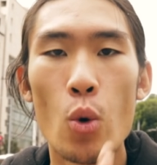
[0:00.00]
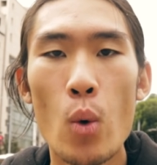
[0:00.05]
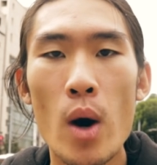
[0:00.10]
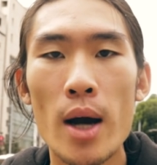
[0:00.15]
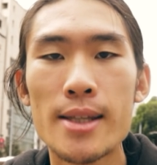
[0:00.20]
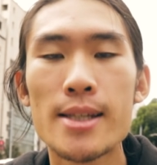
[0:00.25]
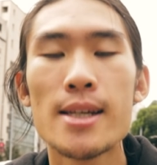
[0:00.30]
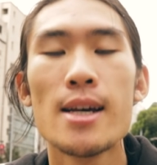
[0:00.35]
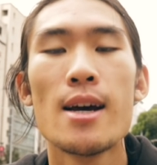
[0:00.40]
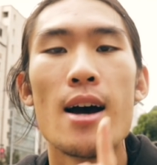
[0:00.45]
know
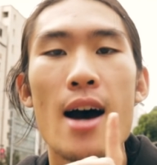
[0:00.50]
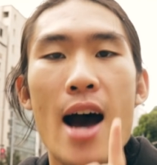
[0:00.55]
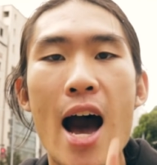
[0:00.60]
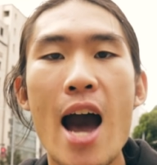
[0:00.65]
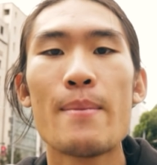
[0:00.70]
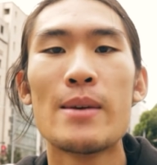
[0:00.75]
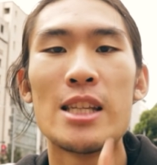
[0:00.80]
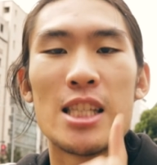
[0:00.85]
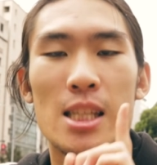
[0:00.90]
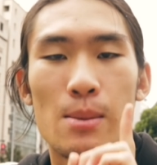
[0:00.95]
what?
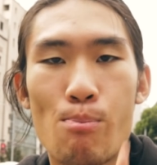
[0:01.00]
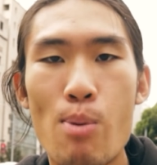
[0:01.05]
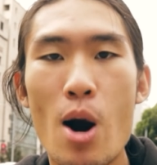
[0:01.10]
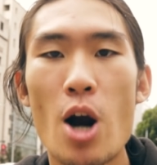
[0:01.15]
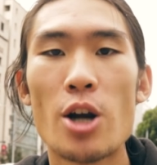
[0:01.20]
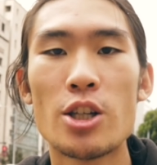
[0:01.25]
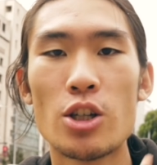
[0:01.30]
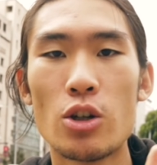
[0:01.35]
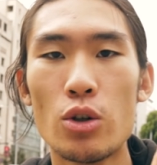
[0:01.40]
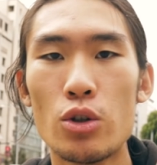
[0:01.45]
I'm
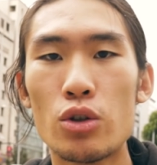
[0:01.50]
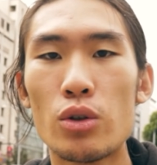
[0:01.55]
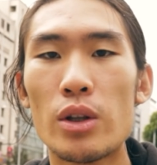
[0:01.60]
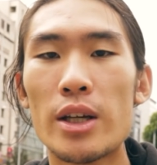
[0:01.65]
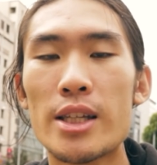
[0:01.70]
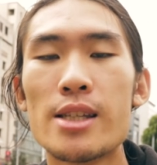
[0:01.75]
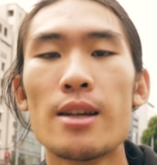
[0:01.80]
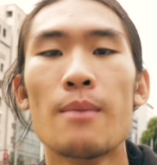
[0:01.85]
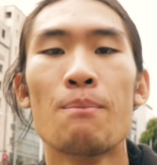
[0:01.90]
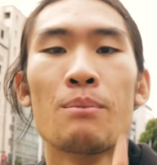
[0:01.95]
inspired to go do
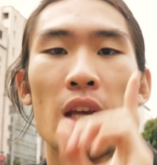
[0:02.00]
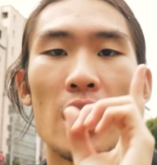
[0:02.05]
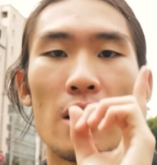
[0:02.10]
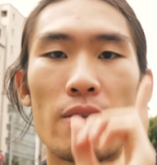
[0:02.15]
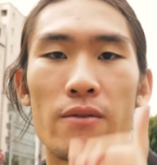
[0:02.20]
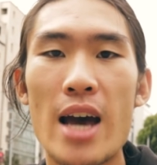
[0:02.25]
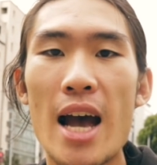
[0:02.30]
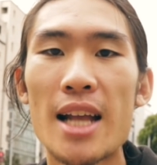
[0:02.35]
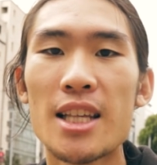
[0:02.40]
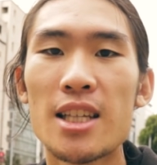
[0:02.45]
this.
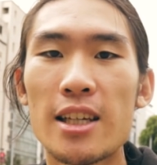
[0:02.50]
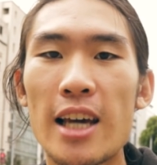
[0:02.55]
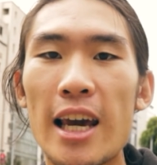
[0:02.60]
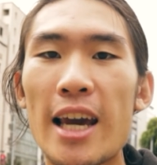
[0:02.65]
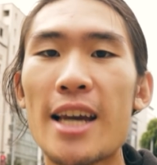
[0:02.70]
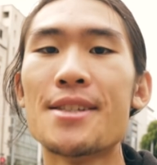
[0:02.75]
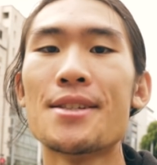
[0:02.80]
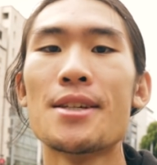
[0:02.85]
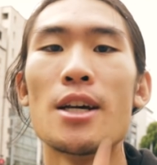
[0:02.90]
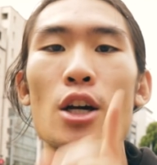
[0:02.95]
If that's the
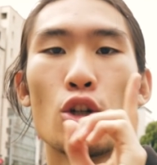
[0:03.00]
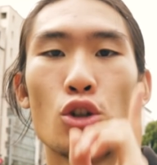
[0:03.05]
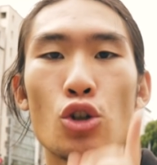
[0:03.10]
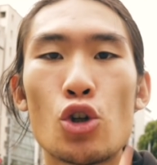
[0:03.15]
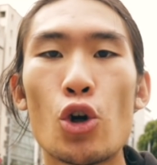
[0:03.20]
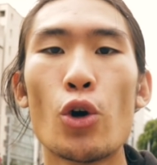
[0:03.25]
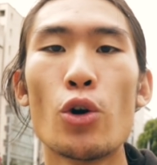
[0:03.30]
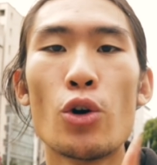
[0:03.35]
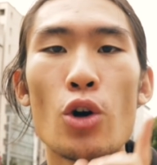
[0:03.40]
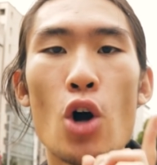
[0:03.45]
case,
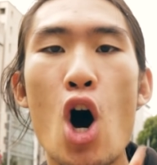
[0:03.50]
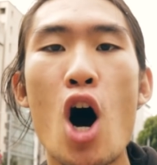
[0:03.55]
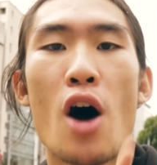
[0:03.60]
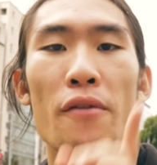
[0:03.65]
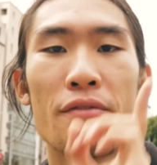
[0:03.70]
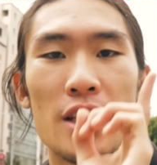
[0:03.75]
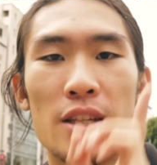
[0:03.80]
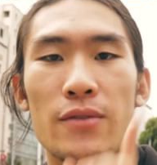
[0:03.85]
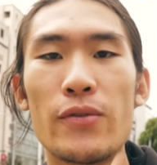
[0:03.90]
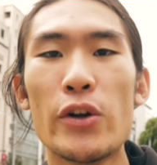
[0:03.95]
turn
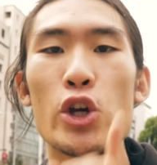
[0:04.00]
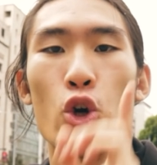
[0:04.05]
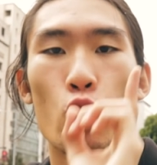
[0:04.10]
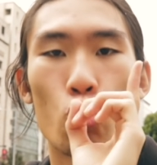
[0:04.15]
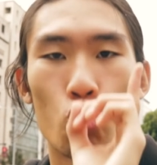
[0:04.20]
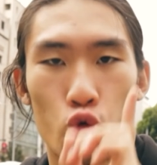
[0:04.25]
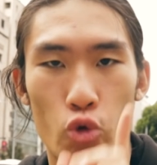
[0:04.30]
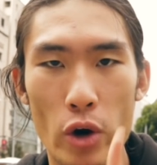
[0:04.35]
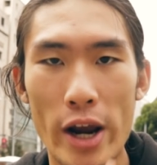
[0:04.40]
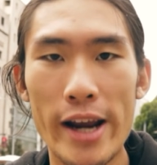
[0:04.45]
off this video
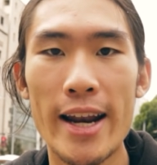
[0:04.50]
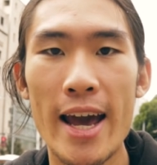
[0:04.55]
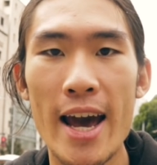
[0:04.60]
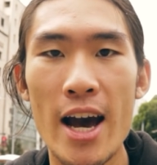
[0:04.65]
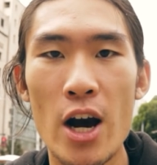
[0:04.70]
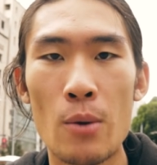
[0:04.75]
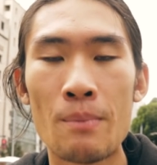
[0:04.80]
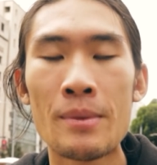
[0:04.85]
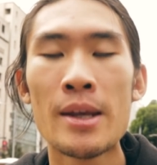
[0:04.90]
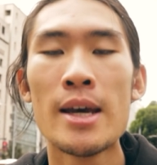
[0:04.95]
right
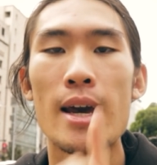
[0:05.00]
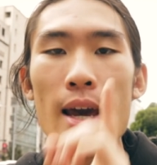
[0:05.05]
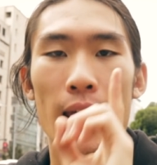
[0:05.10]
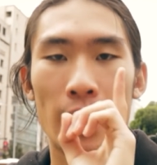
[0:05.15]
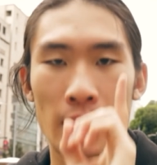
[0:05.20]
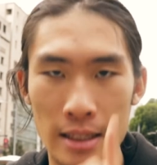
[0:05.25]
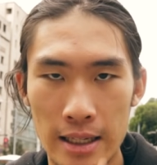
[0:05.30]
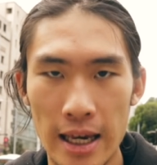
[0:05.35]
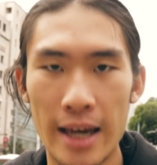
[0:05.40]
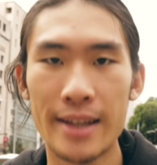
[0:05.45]
now
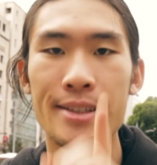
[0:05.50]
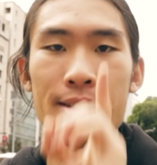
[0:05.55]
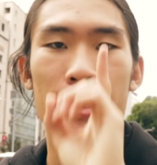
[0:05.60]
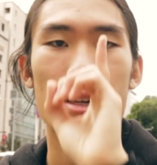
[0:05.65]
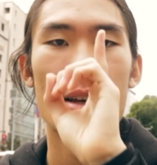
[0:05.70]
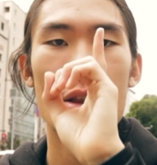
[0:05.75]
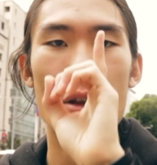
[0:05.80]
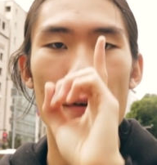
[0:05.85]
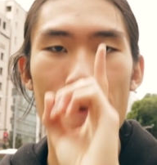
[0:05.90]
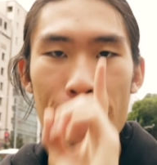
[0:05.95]
and get
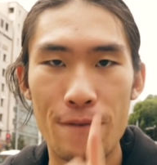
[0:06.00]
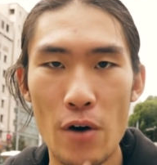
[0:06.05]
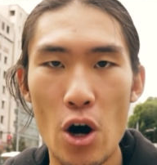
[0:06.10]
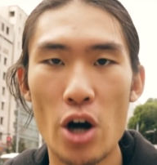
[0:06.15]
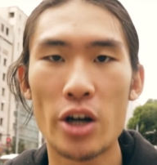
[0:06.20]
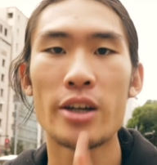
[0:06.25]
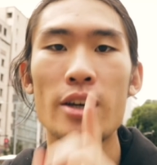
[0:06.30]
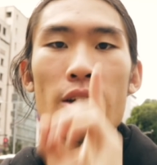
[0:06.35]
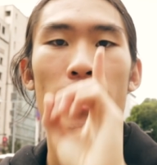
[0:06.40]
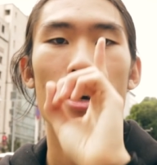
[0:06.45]
the
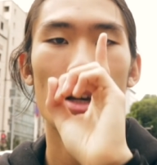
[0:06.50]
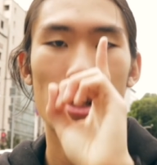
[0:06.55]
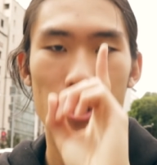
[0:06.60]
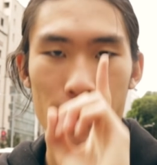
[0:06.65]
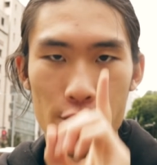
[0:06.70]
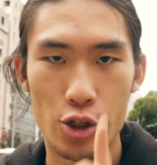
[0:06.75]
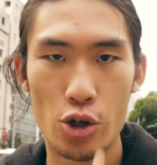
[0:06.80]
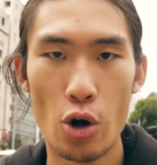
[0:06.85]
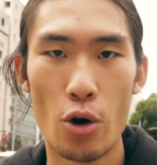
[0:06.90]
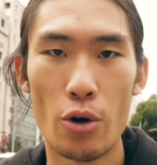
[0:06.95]
fuck
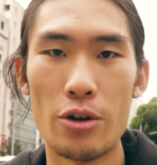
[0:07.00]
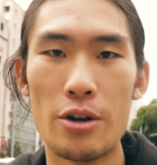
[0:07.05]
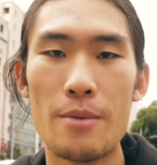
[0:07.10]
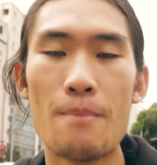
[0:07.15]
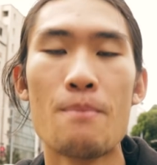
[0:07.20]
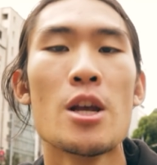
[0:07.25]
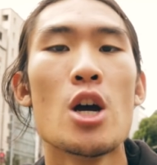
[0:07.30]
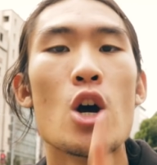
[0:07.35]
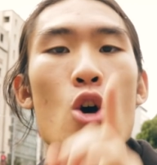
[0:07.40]
started.